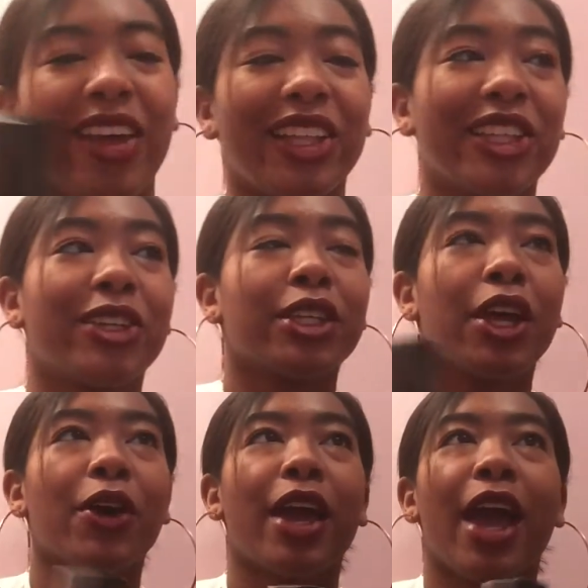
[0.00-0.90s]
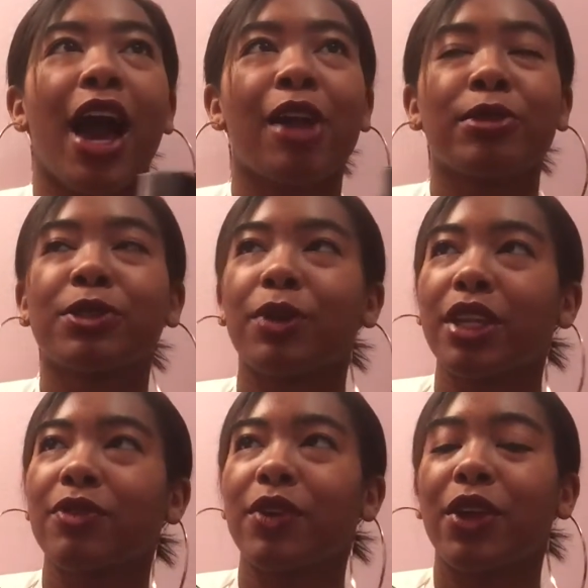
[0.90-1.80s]
Literally, okay, I was
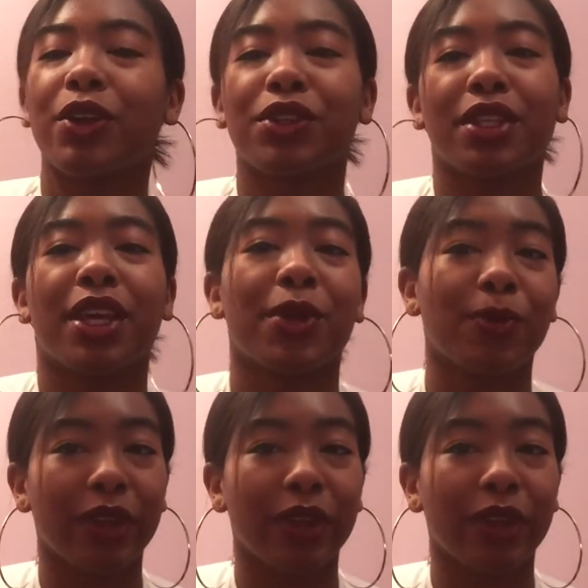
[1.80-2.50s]
waiting for her to like